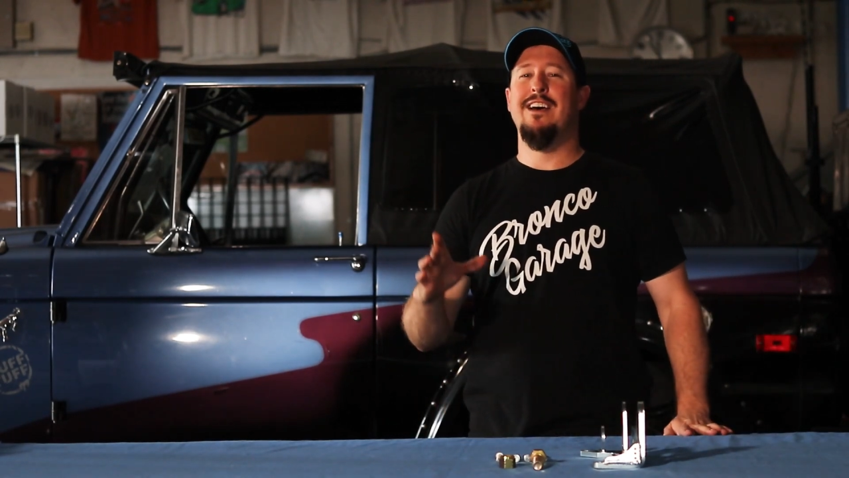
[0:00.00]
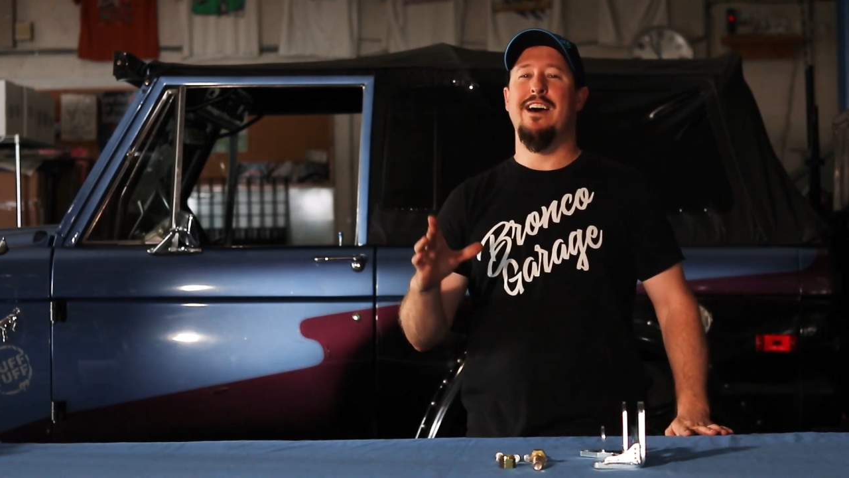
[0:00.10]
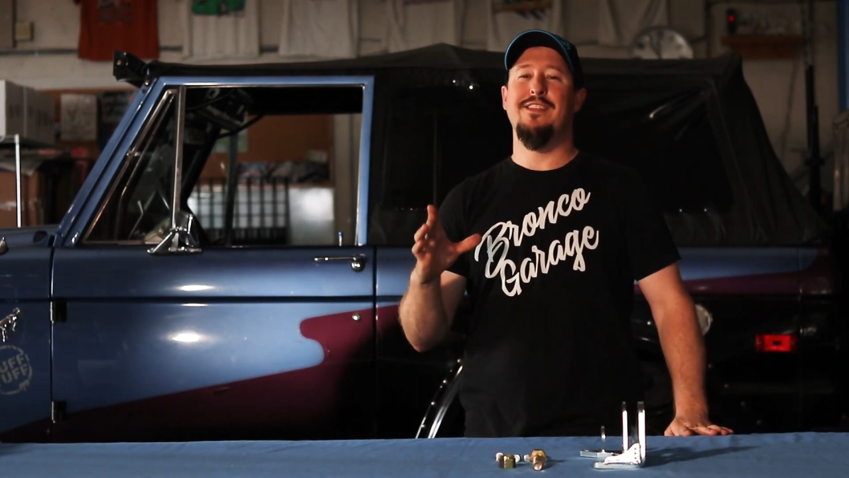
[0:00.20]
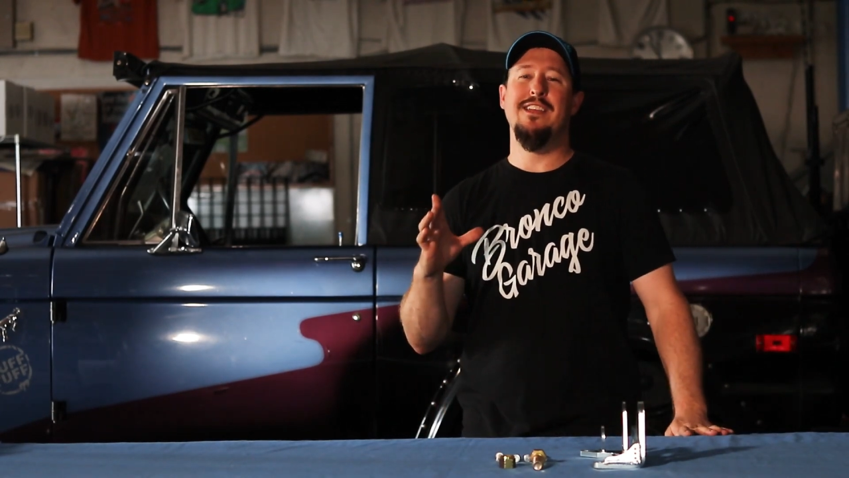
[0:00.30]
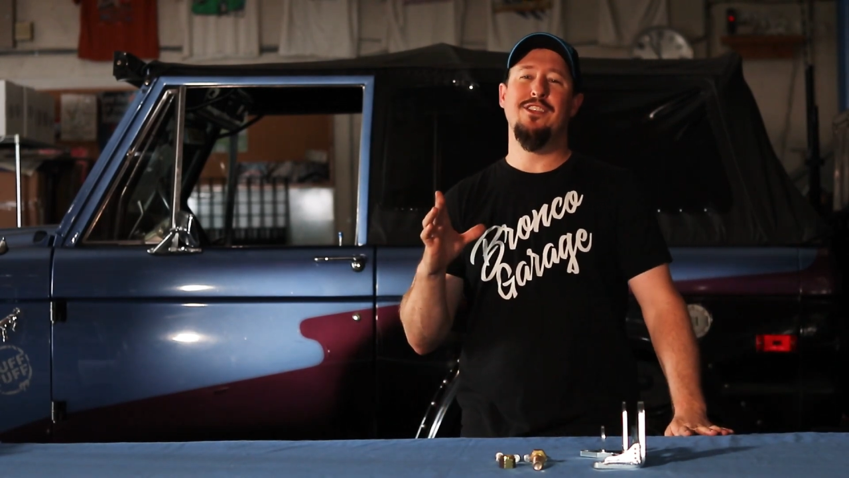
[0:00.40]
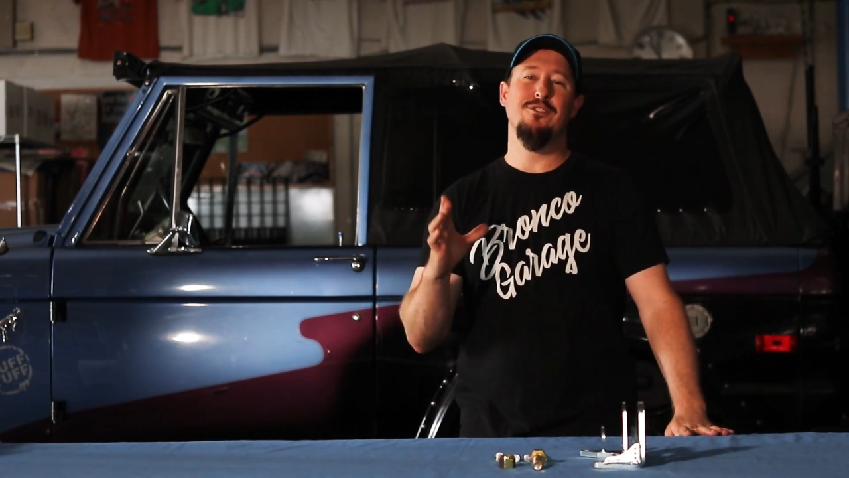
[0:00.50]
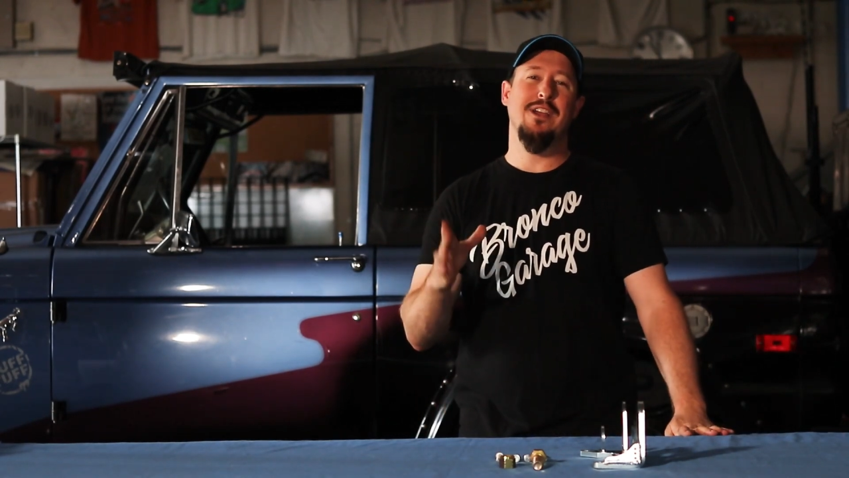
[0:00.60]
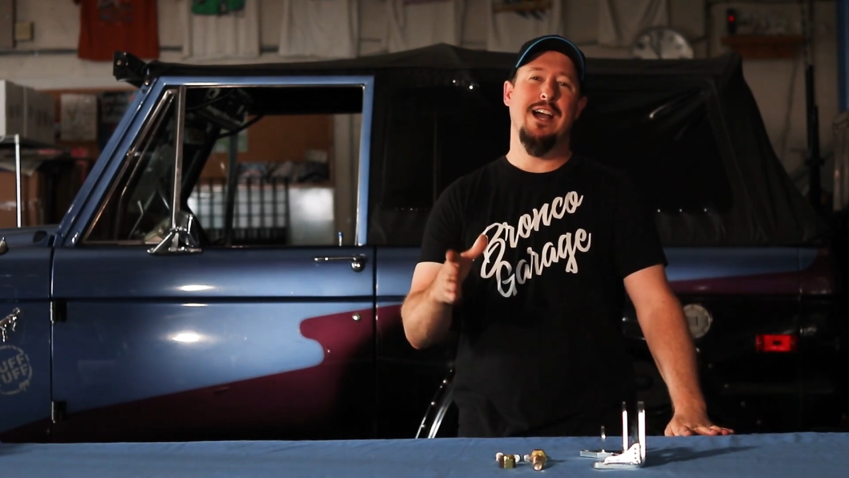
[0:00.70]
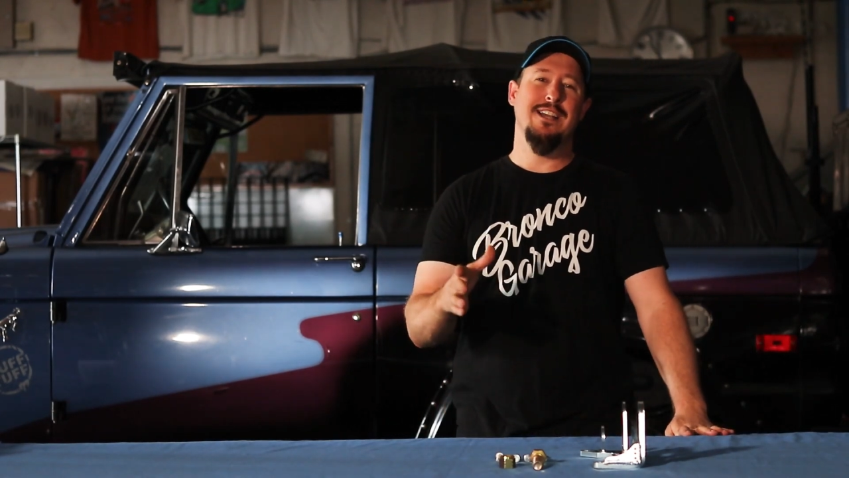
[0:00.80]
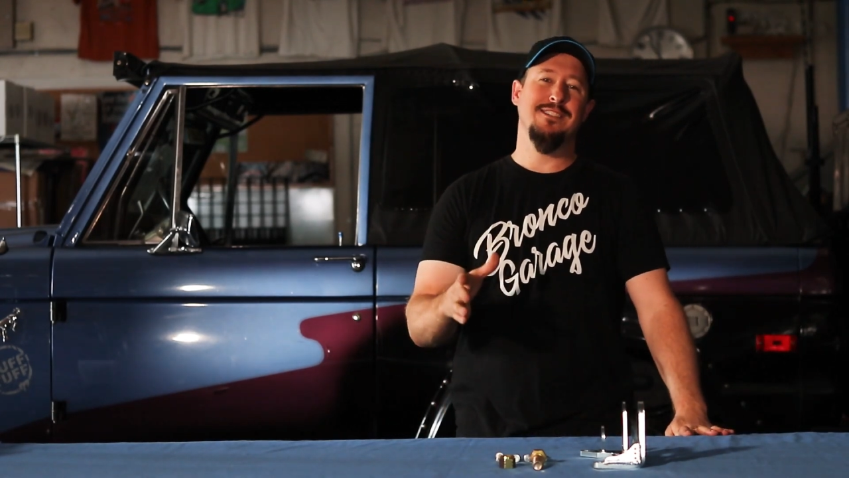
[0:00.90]
I think you
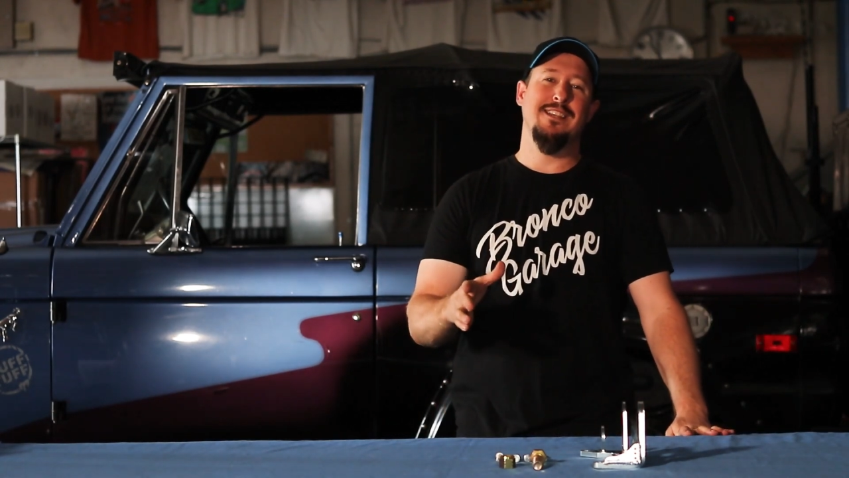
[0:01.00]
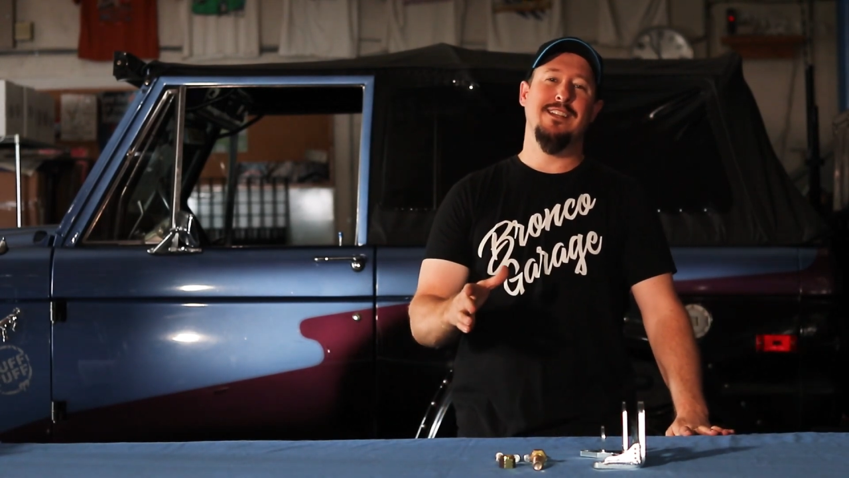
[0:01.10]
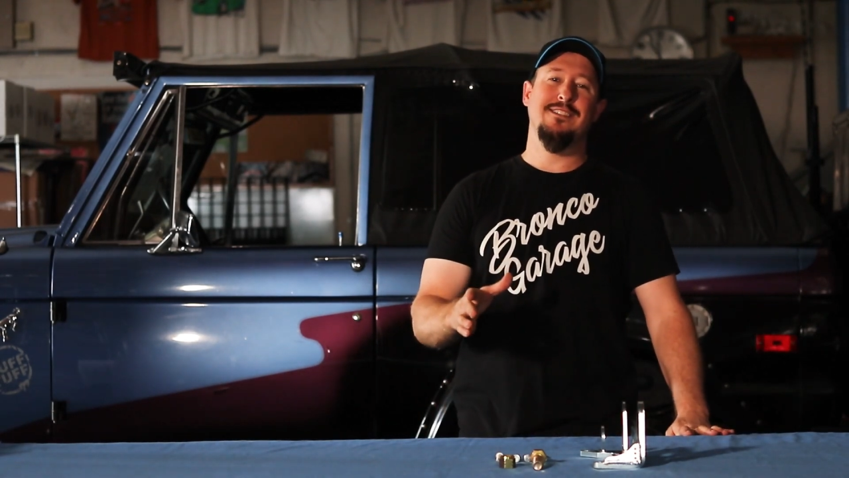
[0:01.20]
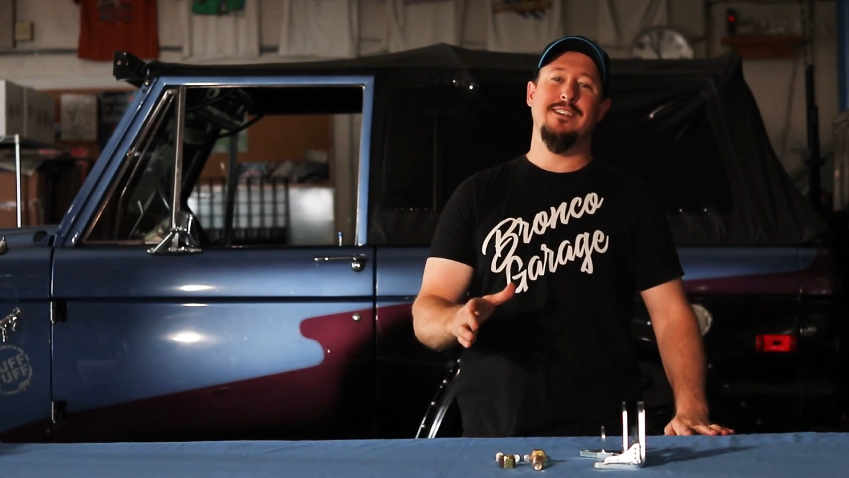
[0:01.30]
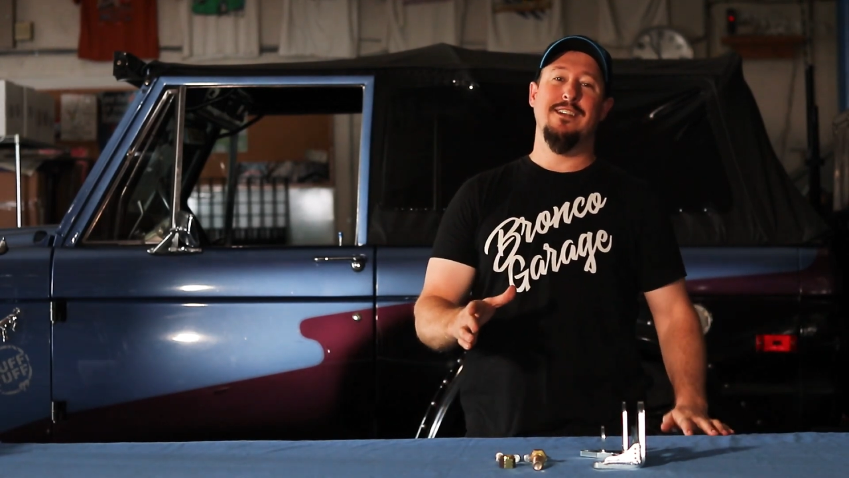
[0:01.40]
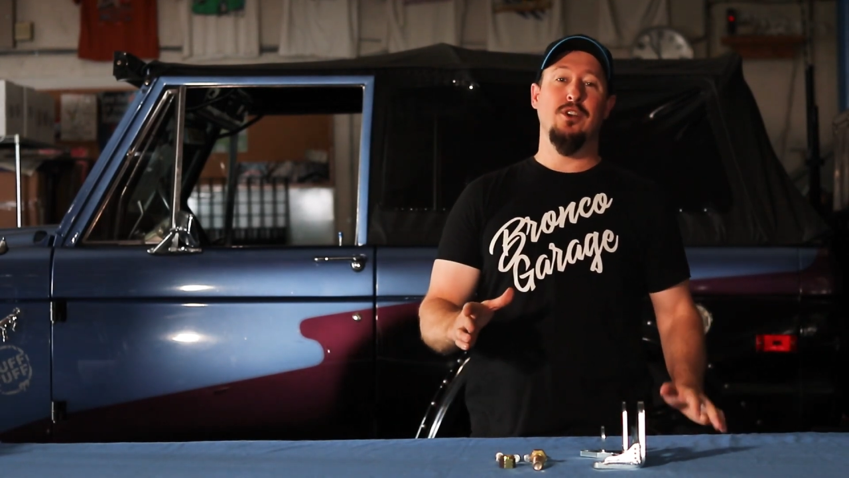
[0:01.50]
guys that